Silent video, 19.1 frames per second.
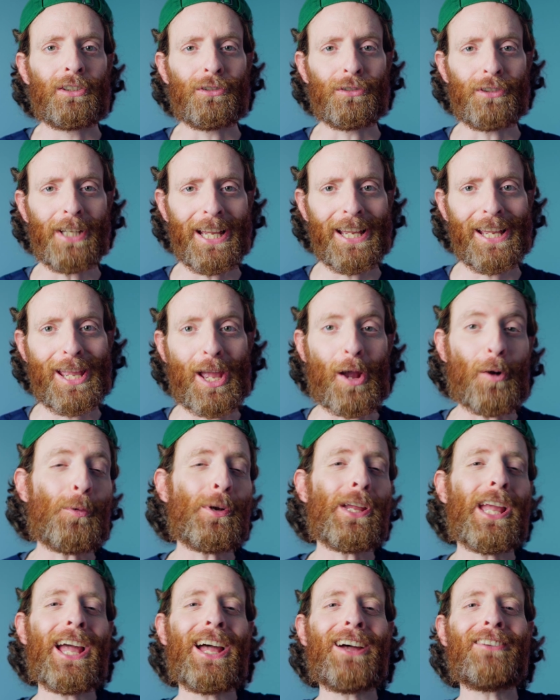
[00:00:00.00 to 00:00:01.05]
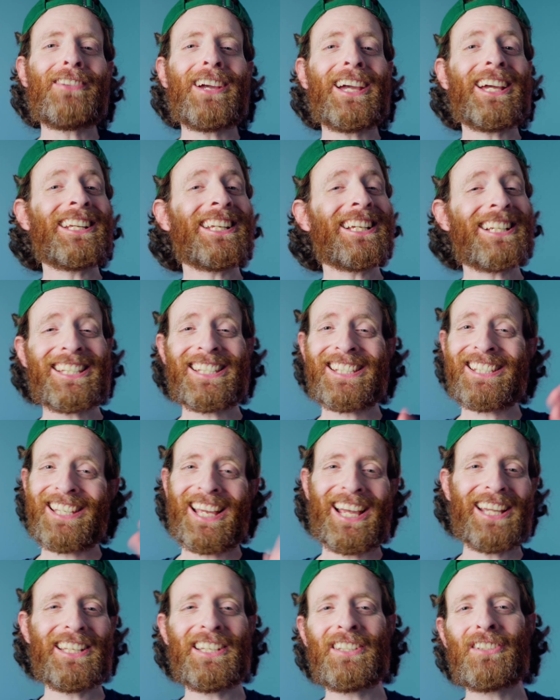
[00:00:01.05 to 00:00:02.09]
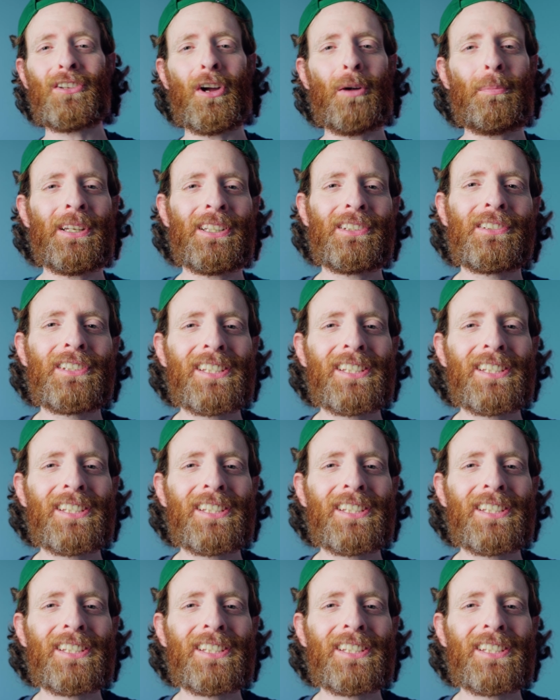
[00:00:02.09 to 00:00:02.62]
Today, we have an exciting topic to